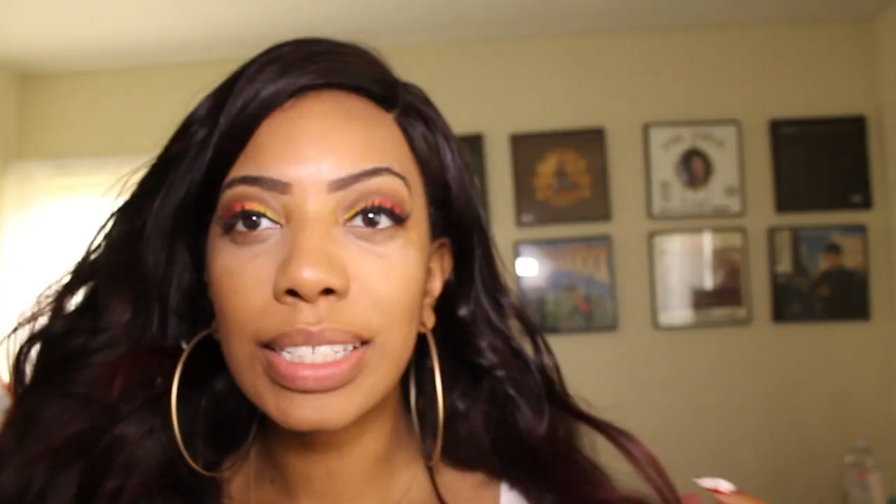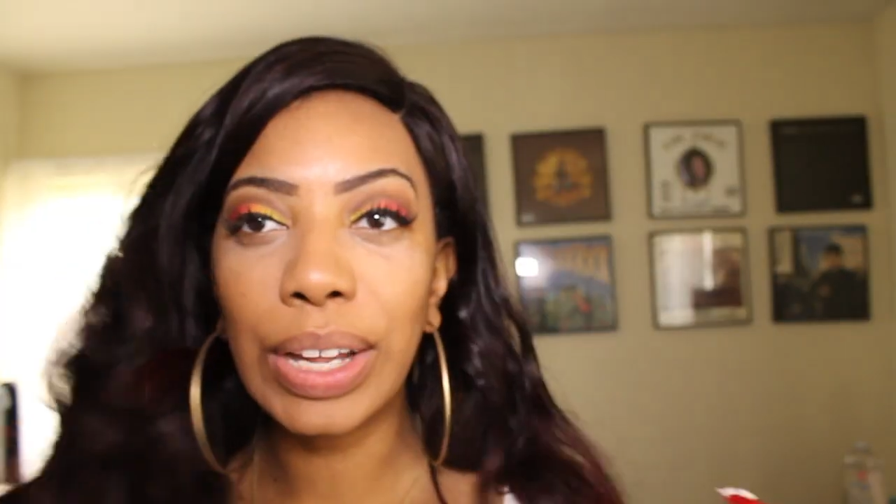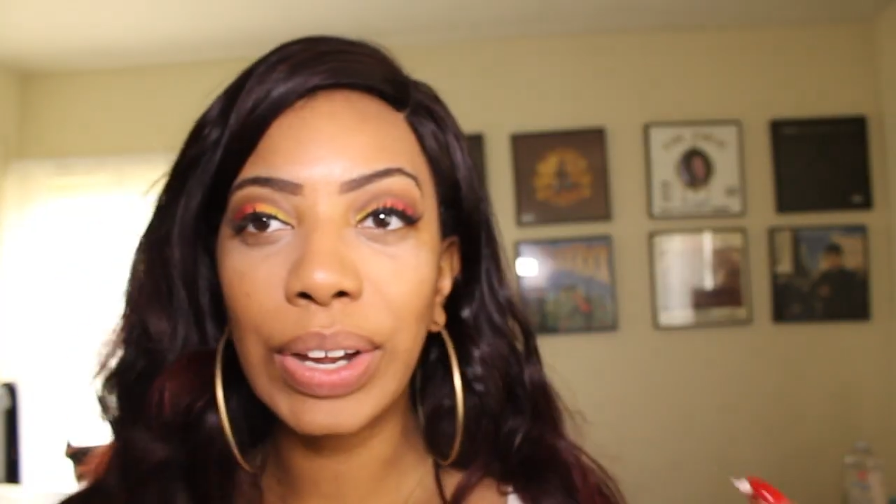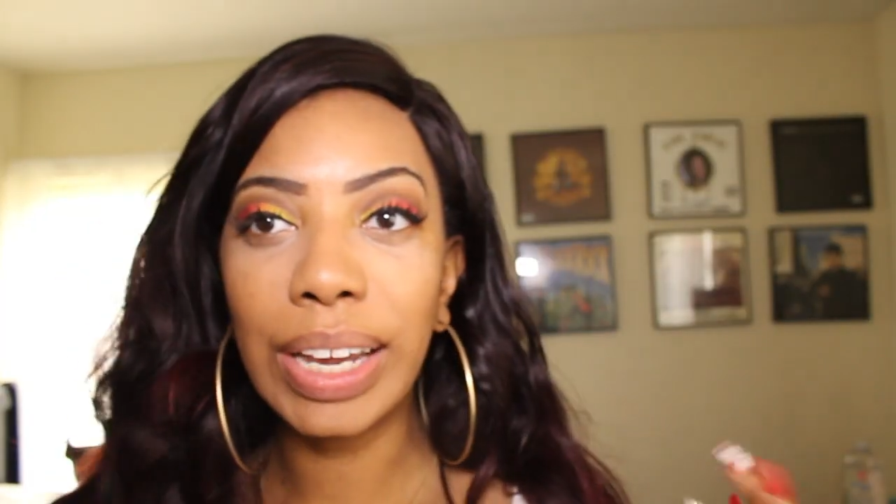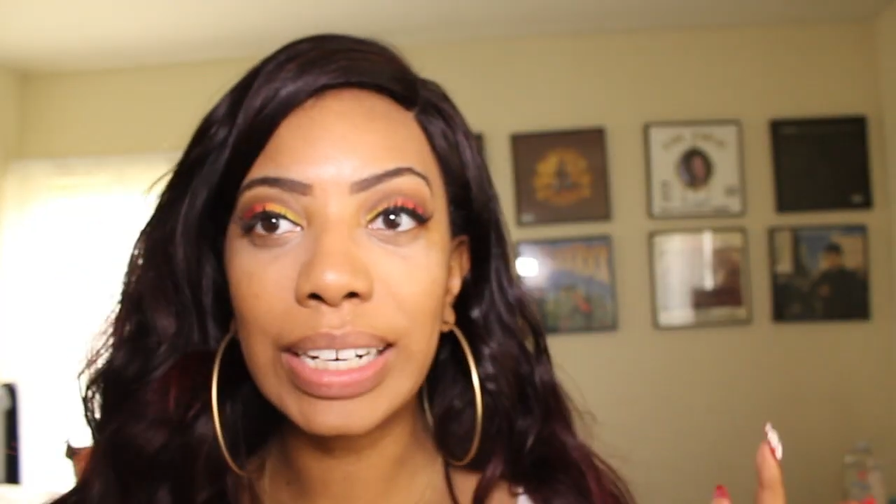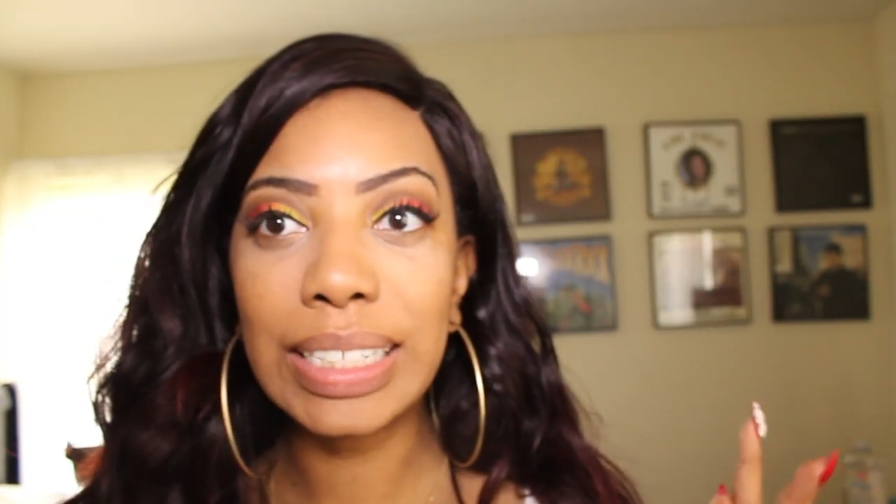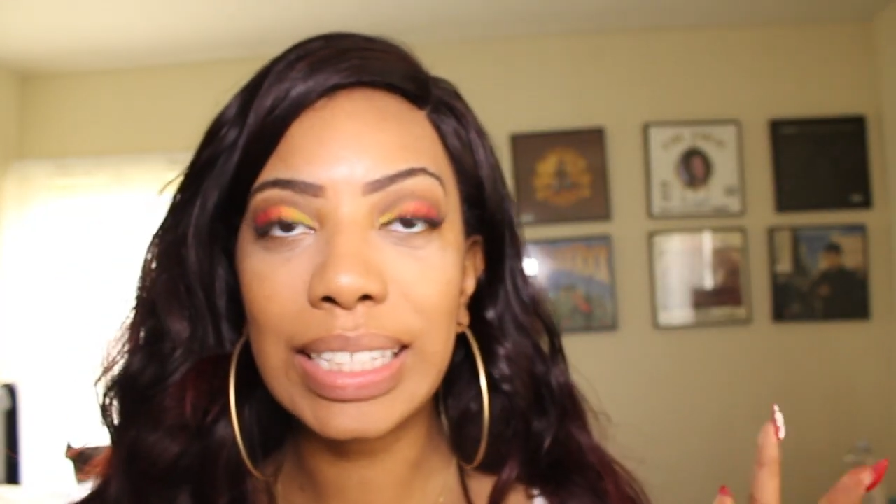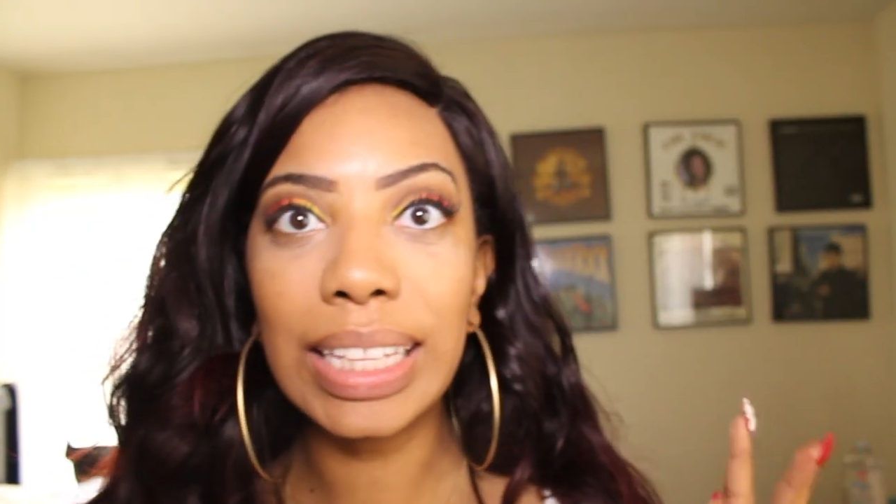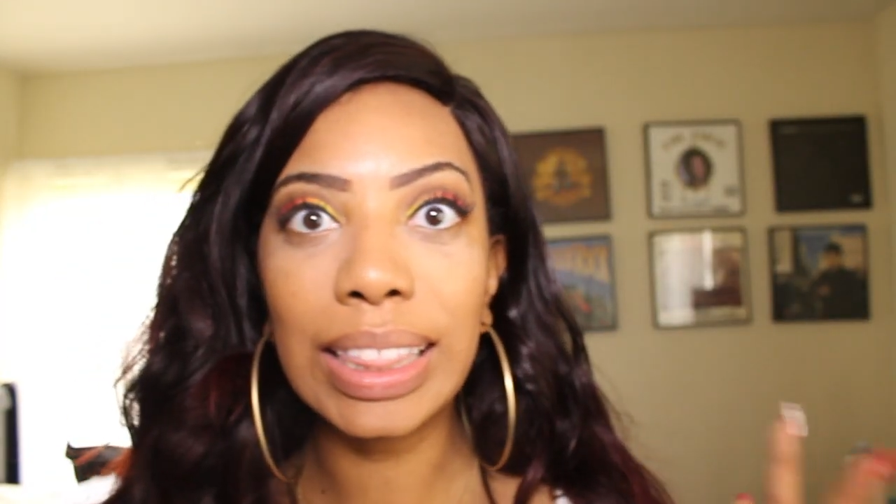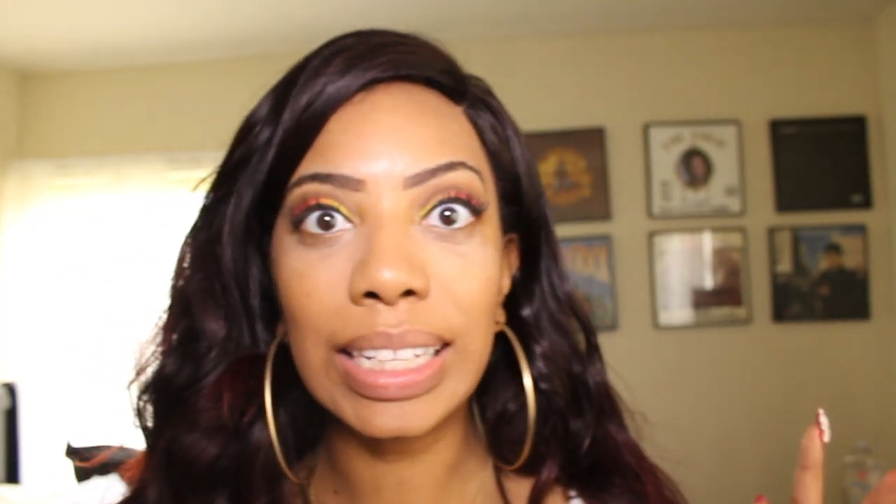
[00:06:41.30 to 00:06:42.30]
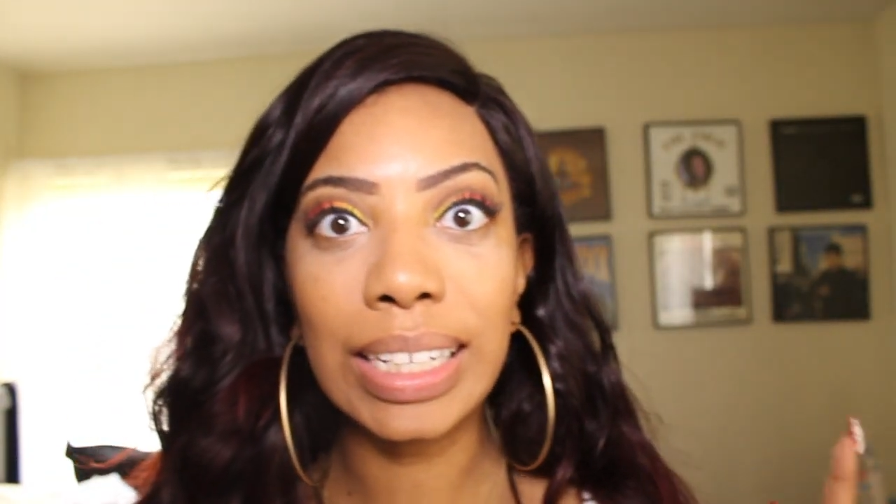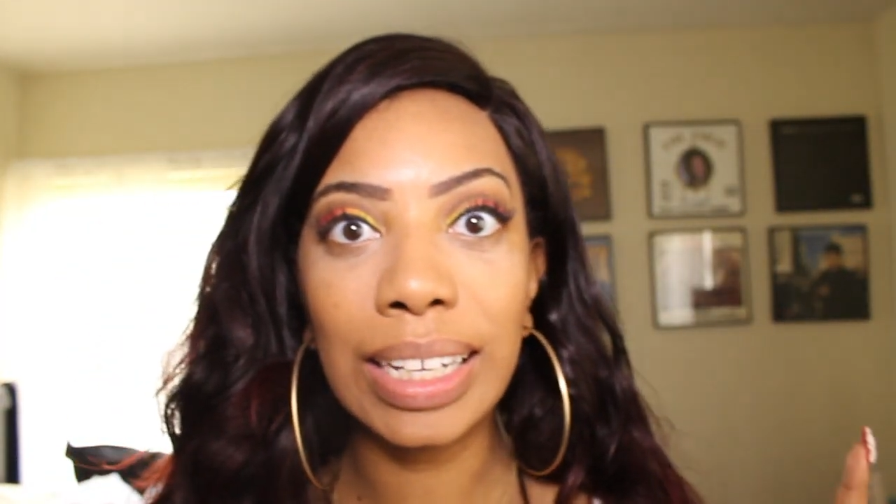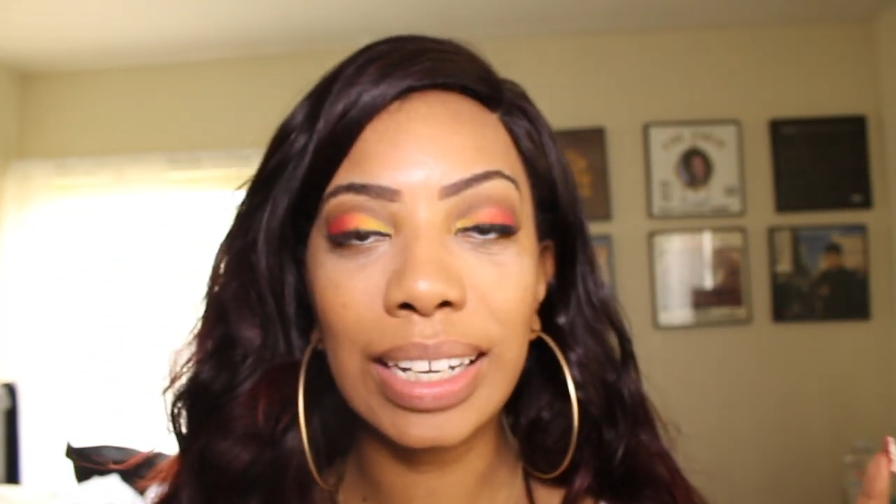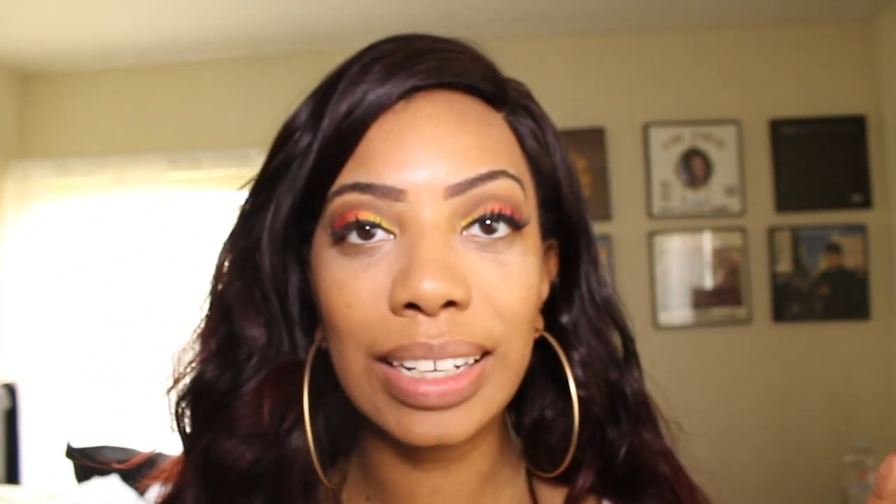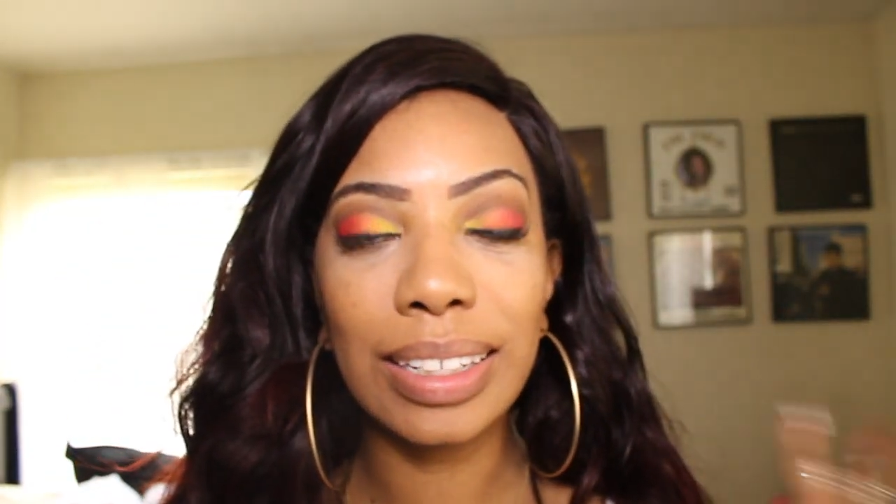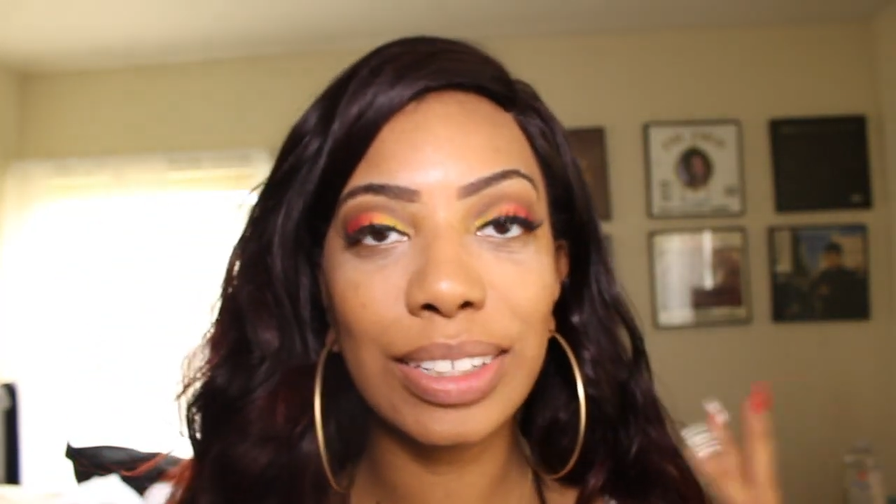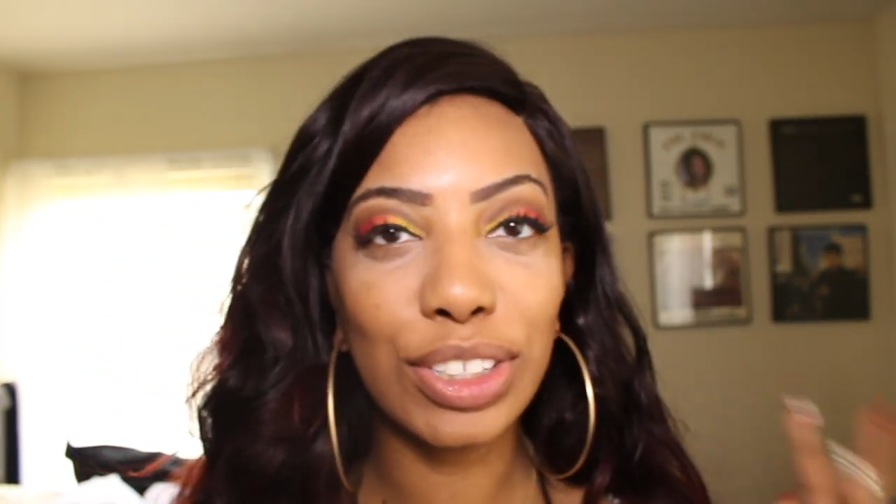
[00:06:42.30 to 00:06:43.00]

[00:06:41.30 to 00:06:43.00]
So here is the look.